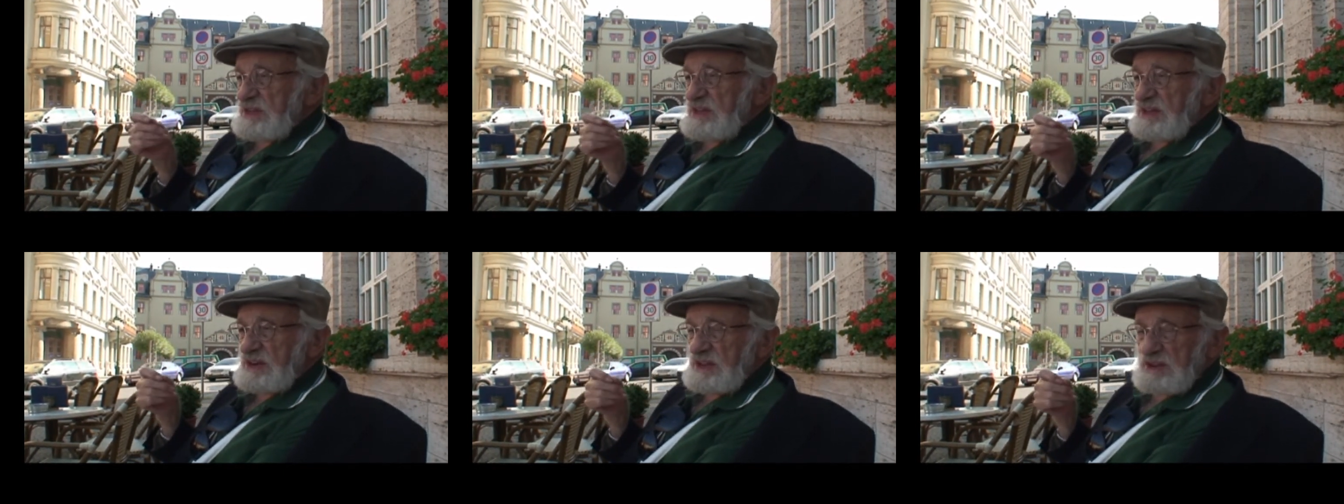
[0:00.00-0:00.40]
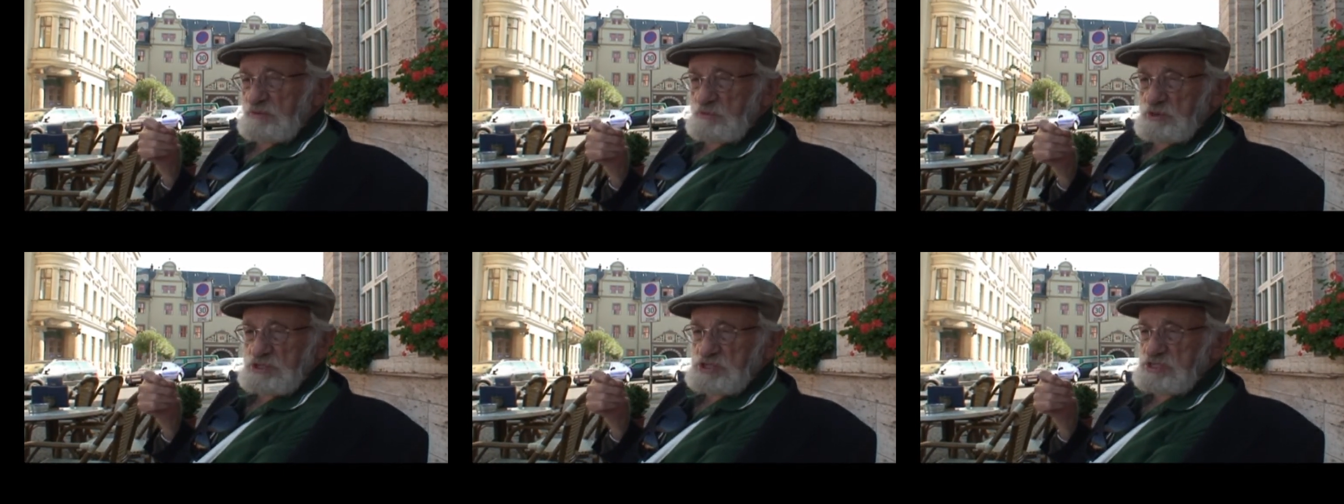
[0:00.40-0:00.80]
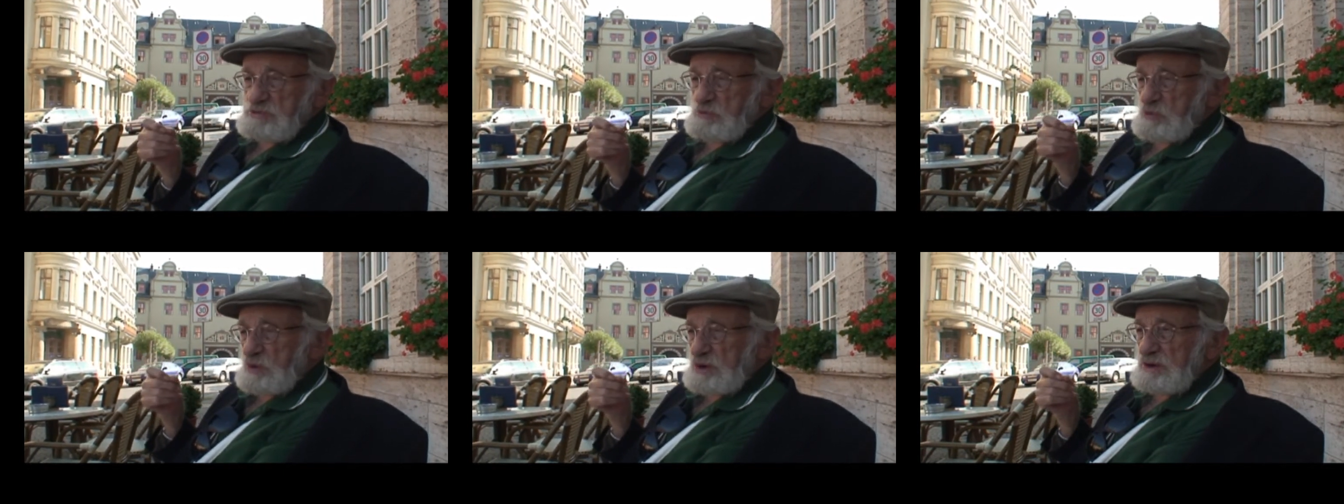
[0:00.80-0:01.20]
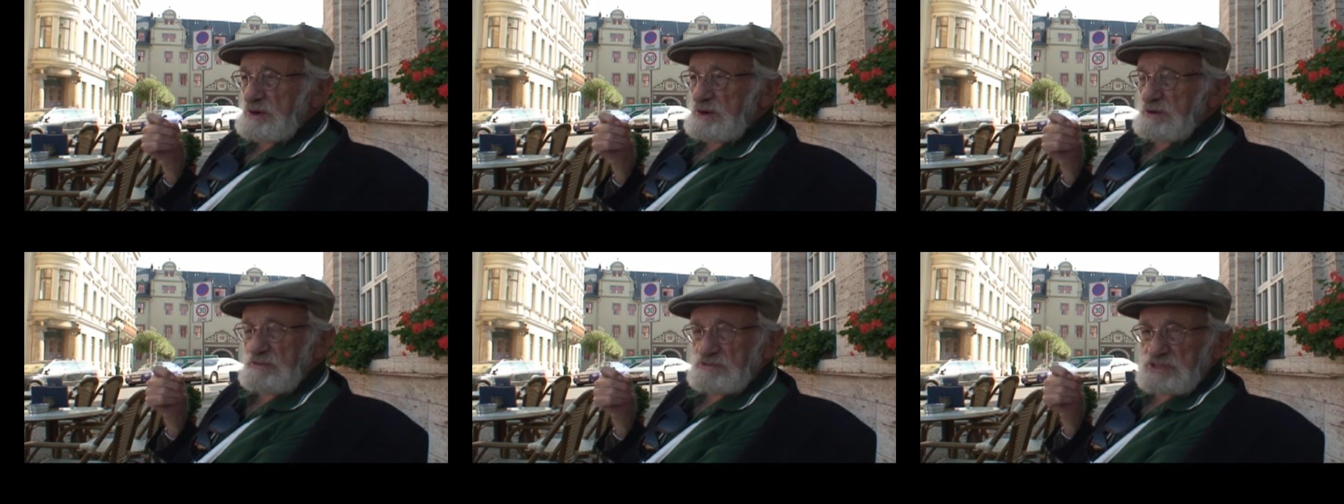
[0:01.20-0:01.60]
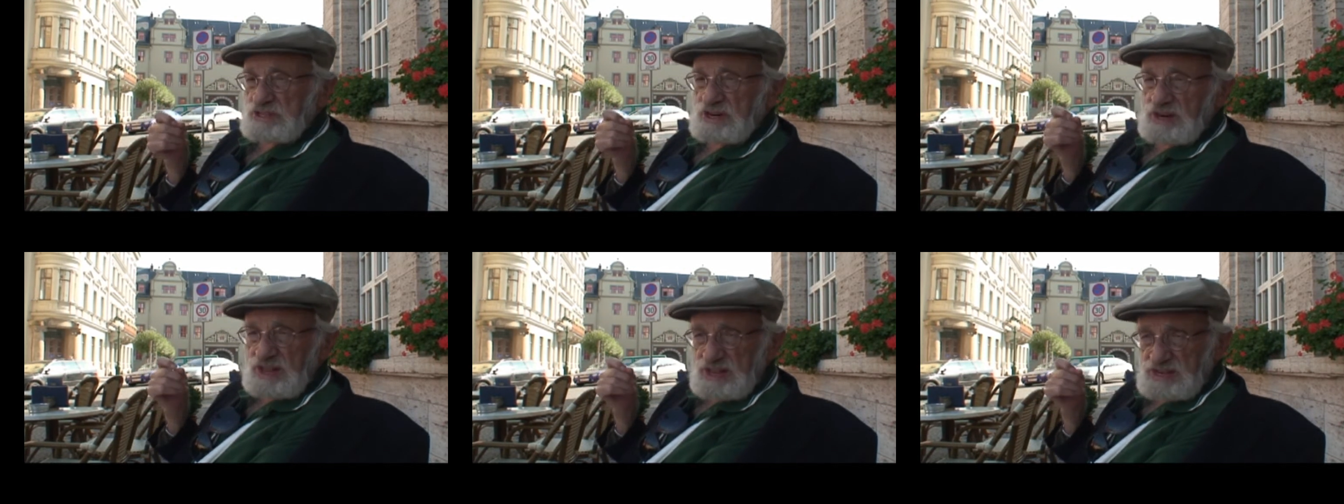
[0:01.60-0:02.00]
And I was one of
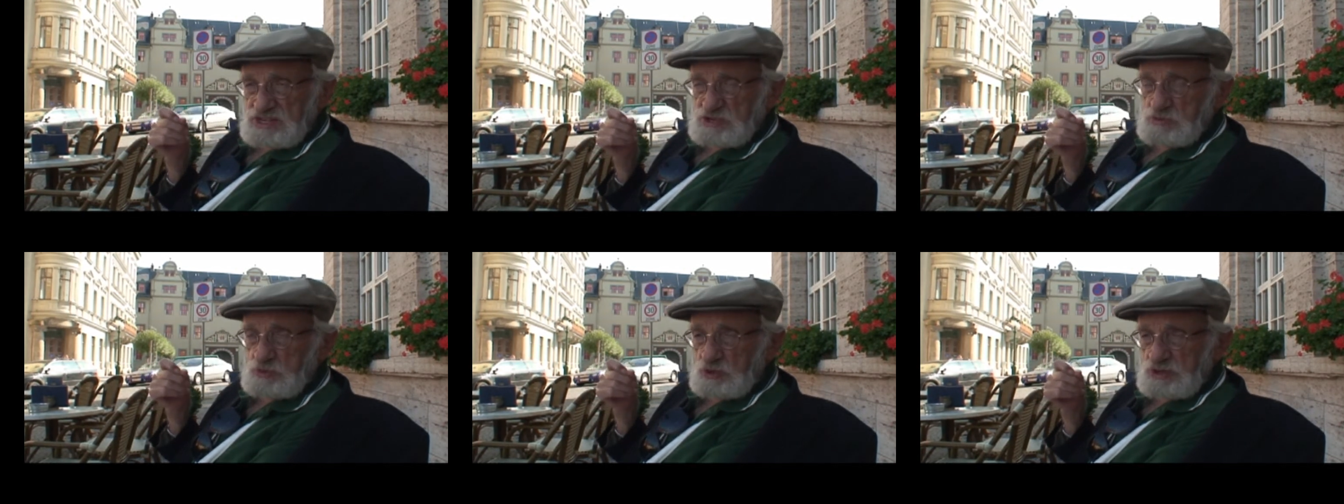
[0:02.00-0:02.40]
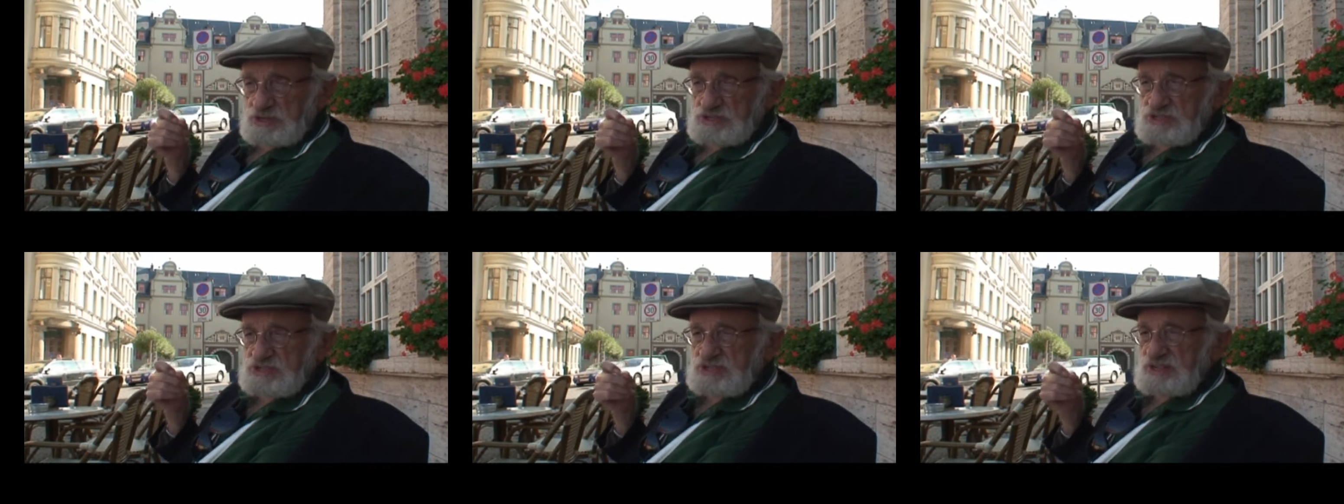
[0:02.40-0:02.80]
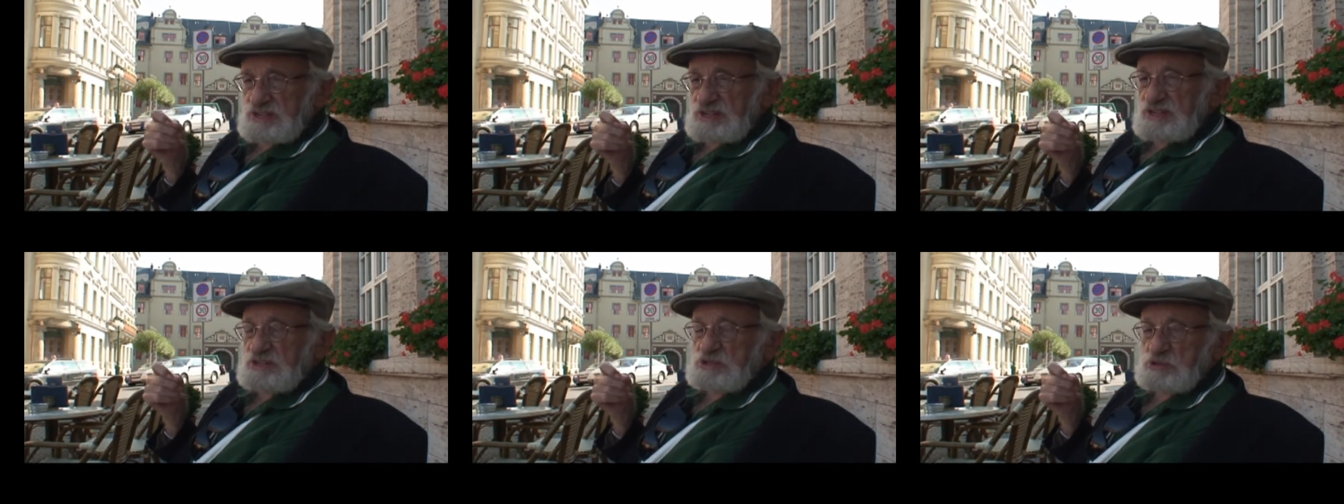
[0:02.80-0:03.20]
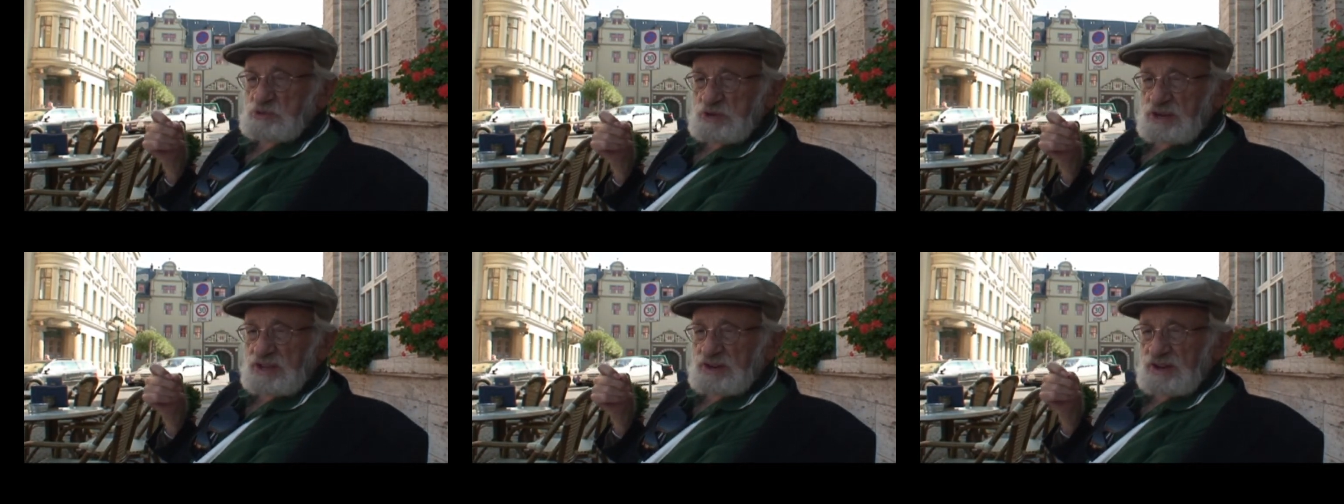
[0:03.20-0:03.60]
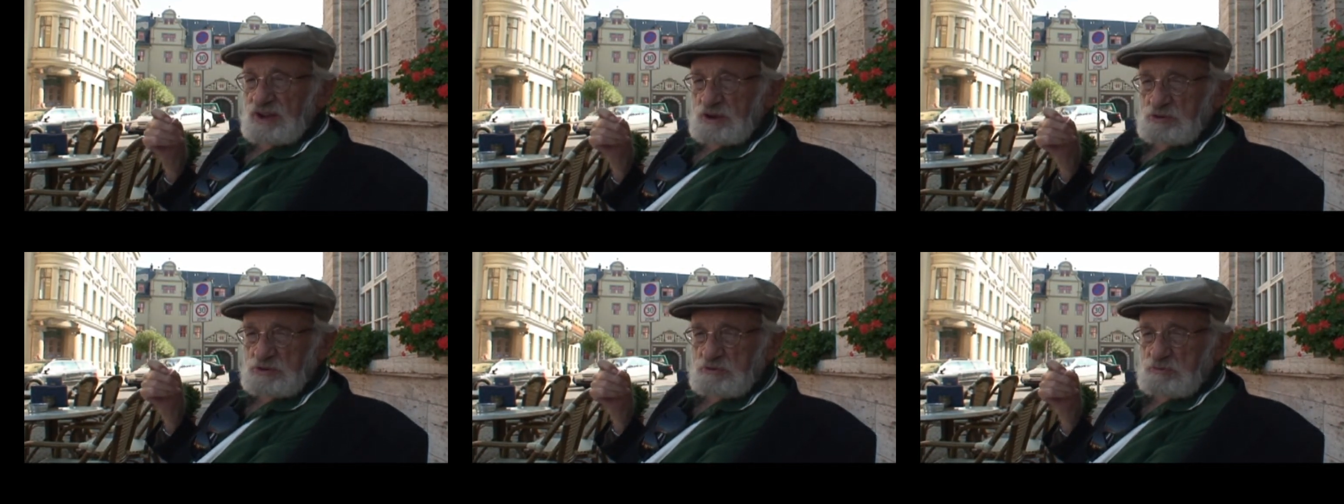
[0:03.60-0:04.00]
the last ones to get
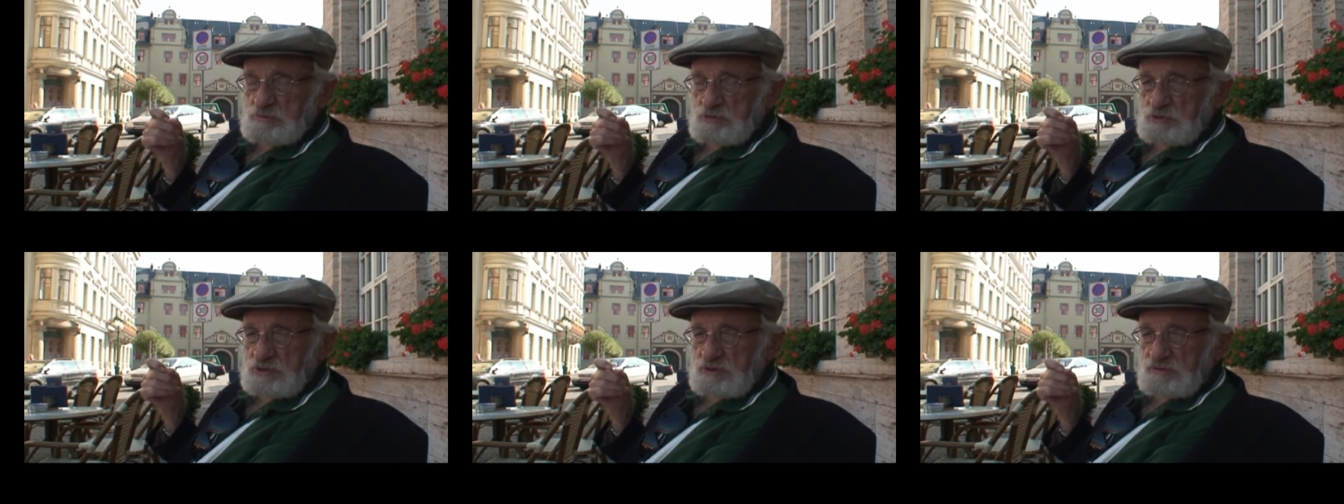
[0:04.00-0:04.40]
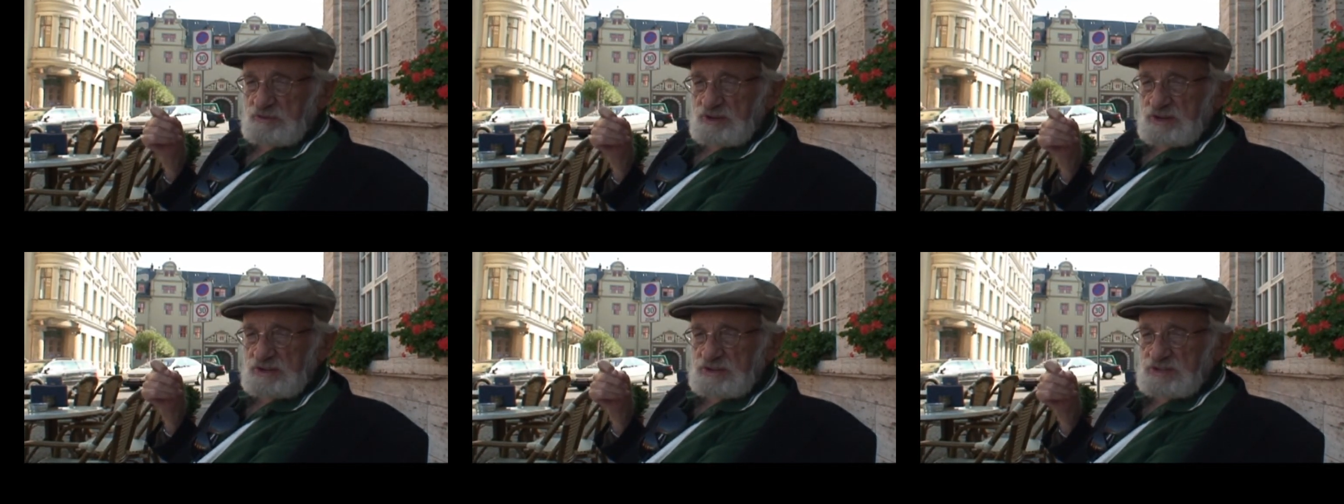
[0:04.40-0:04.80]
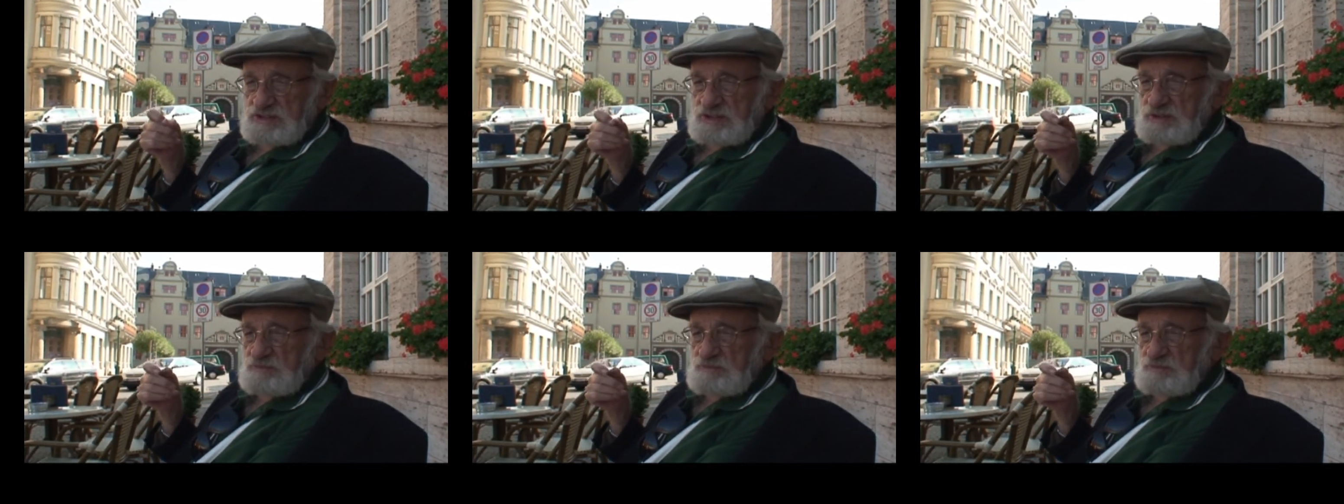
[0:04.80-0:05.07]
out of Buchenwald.